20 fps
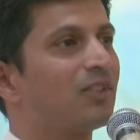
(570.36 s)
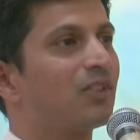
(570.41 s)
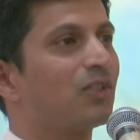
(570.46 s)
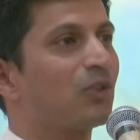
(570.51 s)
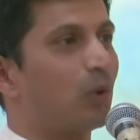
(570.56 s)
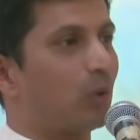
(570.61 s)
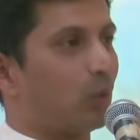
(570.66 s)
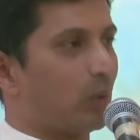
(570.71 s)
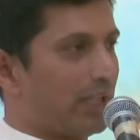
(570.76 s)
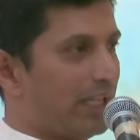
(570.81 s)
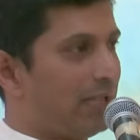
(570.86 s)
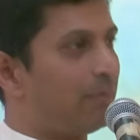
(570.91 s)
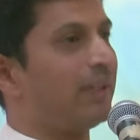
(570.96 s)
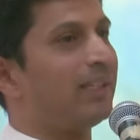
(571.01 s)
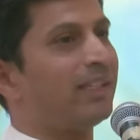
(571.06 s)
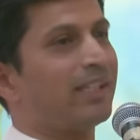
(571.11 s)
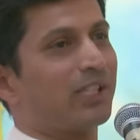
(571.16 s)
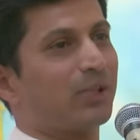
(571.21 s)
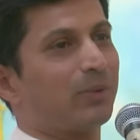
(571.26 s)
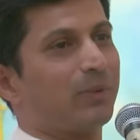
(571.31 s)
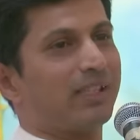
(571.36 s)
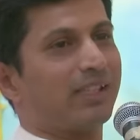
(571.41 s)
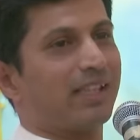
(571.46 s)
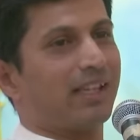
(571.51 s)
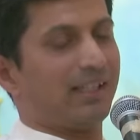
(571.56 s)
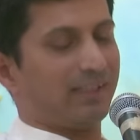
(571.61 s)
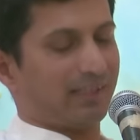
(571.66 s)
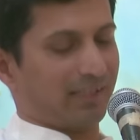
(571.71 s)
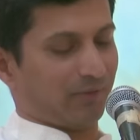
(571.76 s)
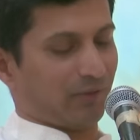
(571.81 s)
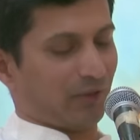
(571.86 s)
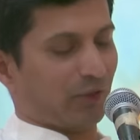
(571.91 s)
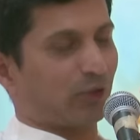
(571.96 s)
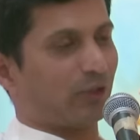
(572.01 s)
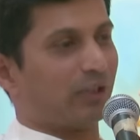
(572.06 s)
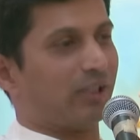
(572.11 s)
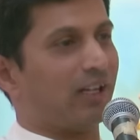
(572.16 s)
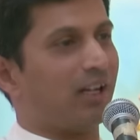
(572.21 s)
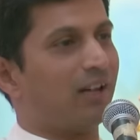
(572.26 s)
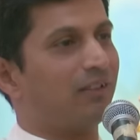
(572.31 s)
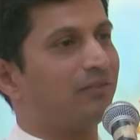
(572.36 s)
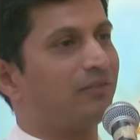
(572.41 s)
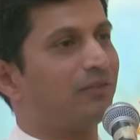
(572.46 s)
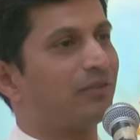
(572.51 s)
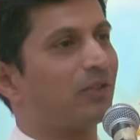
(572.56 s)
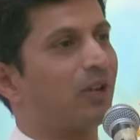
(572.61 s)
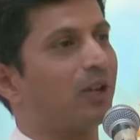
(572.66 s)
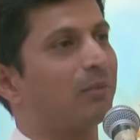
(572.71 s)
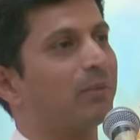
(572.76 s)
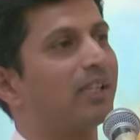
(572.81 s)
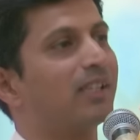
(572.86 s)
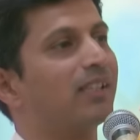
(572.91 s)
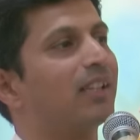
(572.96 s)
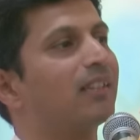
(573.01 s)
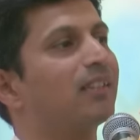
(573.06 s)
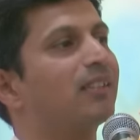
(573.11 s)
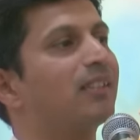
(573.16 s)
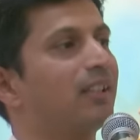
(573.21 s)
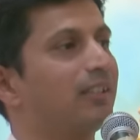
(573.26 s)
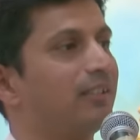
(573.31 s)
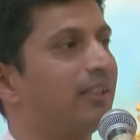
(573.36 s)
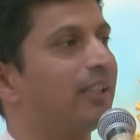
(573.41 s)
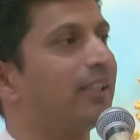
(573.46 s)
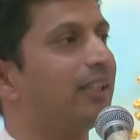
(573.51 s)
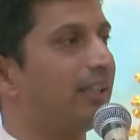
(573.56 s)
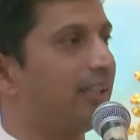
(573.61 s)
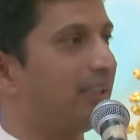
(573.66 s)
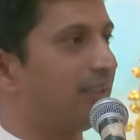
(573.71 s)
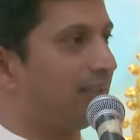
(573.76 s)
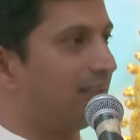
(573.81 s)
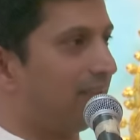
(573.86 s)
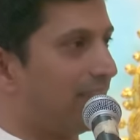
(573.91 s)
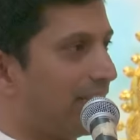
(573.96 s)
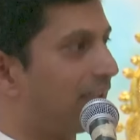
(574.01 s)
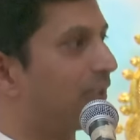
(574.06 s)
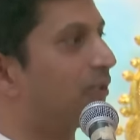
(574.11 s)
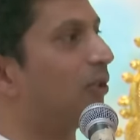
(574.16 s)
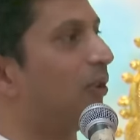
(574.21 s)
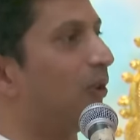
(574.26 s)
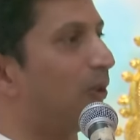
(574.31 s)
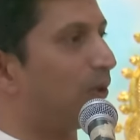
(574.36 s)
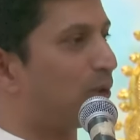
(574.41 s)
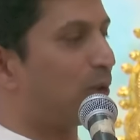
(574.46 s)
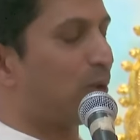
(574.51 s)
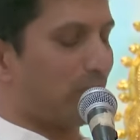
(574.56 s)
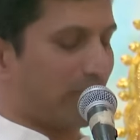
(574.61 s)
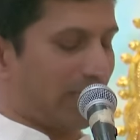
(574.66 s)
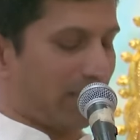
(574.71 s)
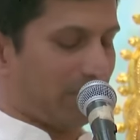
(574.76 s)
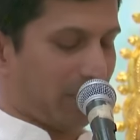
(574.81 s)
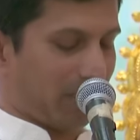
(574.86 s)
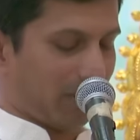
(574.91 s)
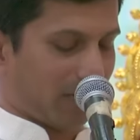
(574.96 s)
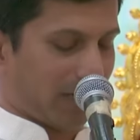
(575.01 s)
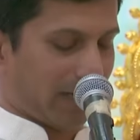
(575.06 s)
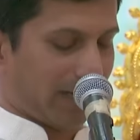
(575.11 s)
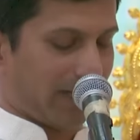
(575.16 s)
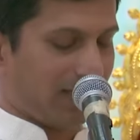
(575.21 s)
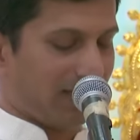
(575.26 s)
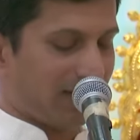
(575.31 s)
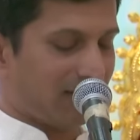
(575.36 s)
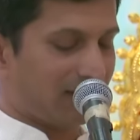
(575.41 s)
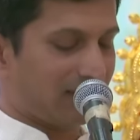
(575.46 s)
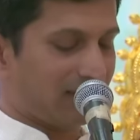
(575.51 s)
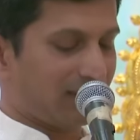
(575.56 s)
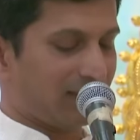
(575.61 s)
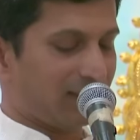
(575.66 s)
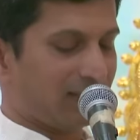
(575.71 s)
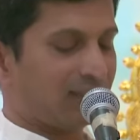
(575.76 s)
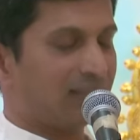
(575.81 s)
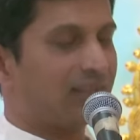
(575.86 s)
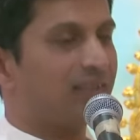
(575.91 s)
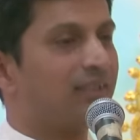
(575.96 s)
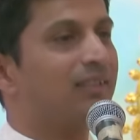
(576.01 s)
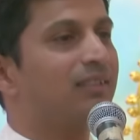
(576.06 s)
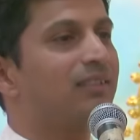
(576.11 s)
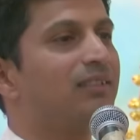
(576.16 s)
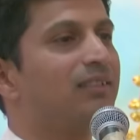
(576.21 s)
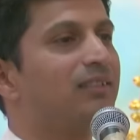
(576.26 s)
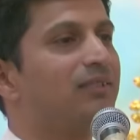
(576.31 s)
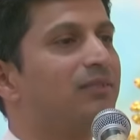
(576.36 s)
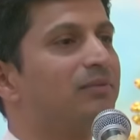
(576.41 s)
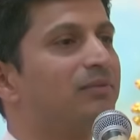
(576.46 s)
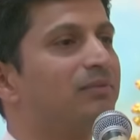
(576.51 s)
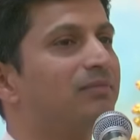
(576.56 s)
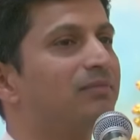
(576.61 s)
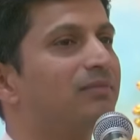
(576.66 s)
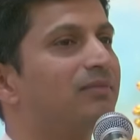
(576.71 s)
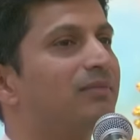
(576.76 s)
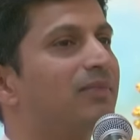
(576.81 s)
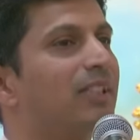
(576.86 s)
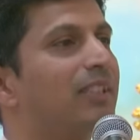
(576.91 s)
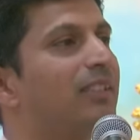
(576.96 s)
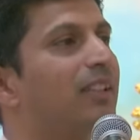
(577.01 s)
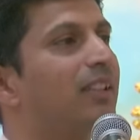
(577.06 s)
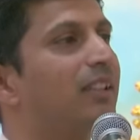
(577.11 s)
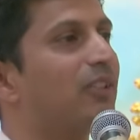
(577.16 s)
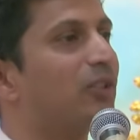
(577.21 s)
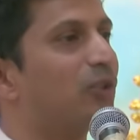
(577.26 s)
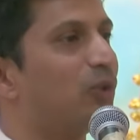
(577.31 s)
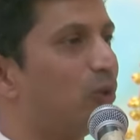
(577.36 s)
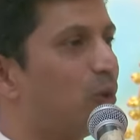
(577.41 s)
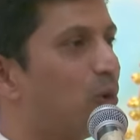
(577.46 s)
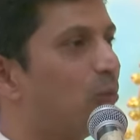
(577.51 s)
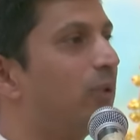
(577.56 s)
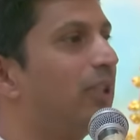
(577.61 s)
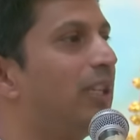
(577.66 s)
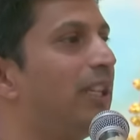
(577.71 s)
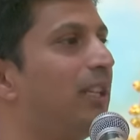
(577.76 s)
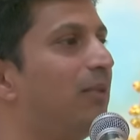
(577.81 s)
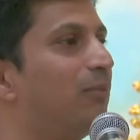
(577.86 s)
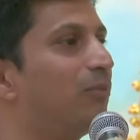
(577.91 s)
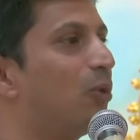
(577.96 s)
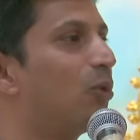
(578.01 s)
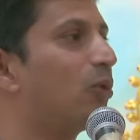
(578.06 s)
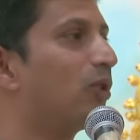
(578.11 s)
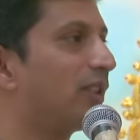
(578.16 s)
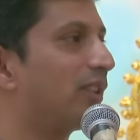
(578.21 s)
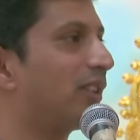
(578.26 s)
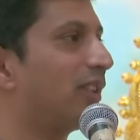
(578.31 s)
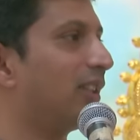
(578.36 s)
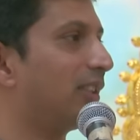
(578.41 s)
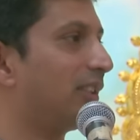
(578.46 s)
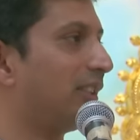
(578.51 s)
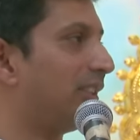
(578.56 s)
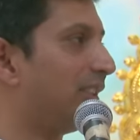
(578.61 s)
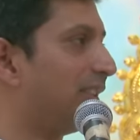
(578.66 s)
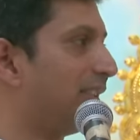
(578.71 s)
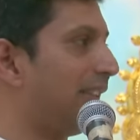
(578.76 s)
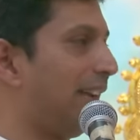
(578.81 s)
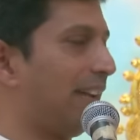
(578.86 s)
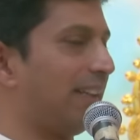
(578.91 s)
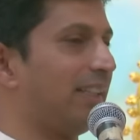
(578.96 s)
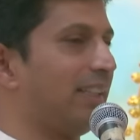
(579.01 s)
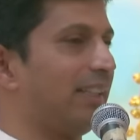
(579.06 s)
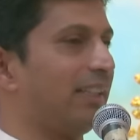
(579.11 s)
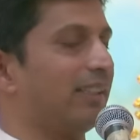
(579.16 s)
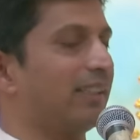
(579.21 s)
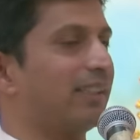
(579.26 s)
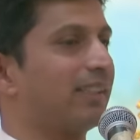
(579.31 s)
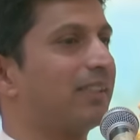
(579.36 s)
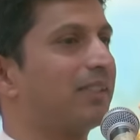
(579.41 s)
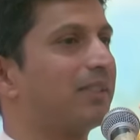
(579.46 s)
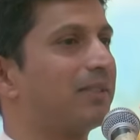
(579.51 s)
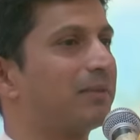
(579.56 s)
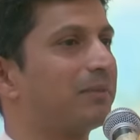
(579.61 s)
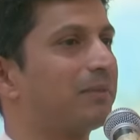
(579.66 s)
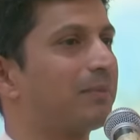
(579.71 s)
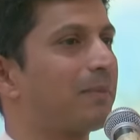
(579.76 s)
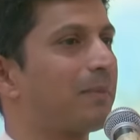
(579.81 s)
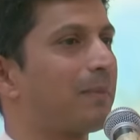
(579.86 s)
So even as we say that we should love Swami's uncertainty, let us also keep in mind that there is nobody more certain than He is.